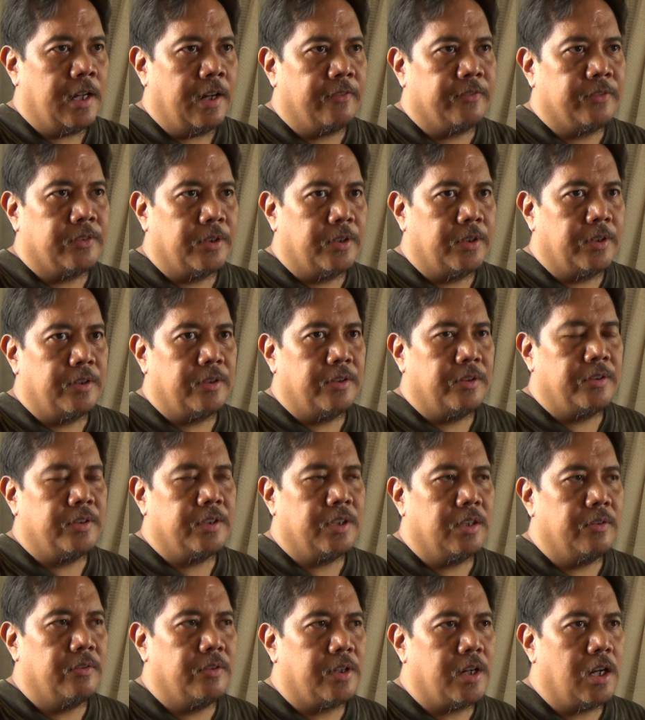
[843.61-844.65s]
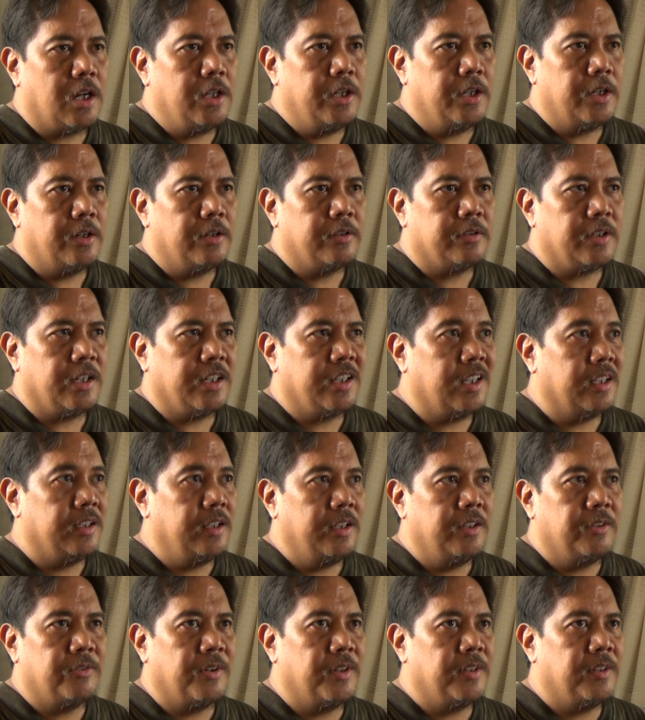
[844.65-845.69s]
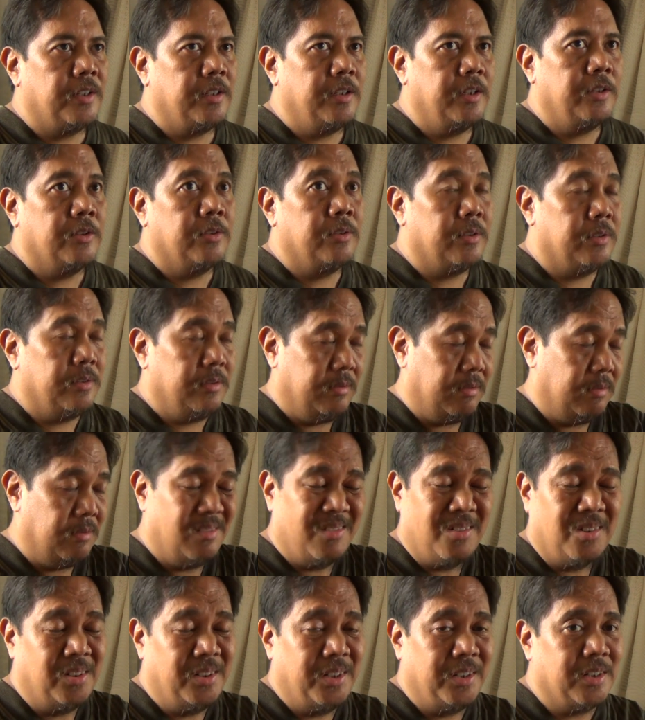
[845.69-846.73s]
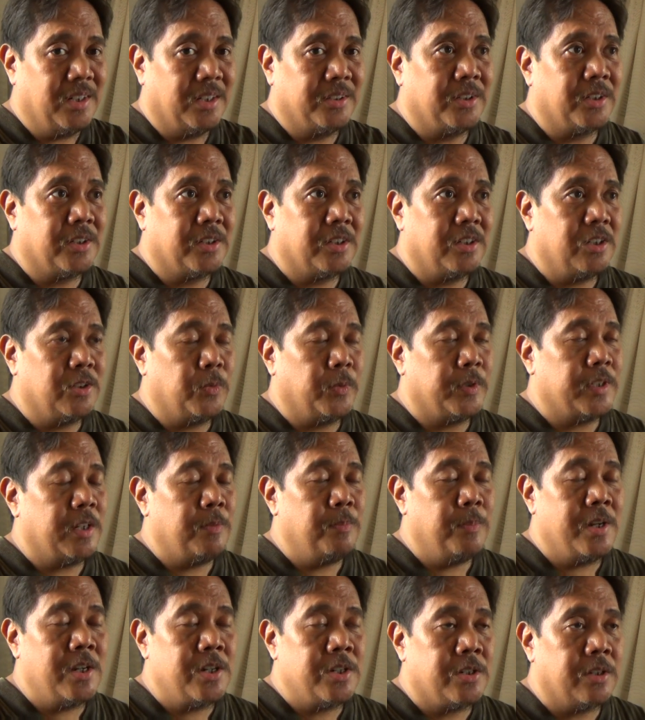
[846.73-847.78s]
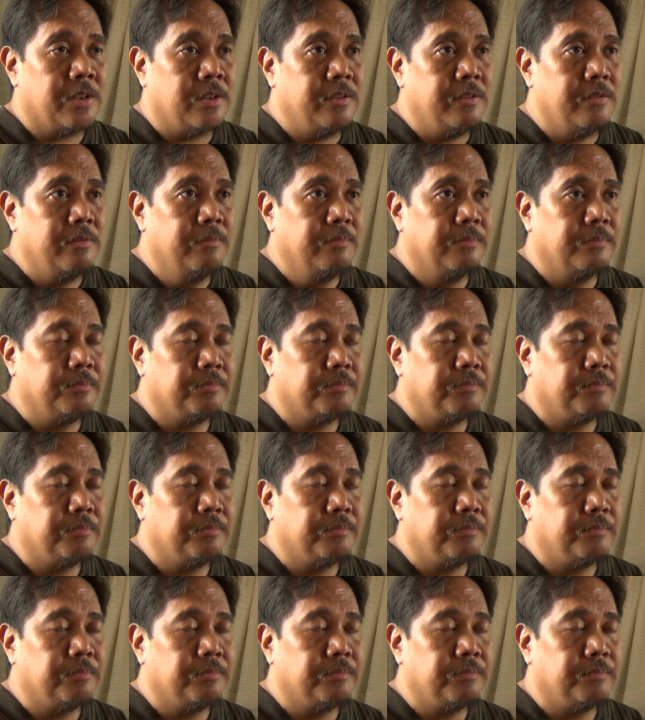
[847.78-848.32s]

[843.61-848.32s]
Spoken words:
after several years, I got interested in all these other girls which I mentioned.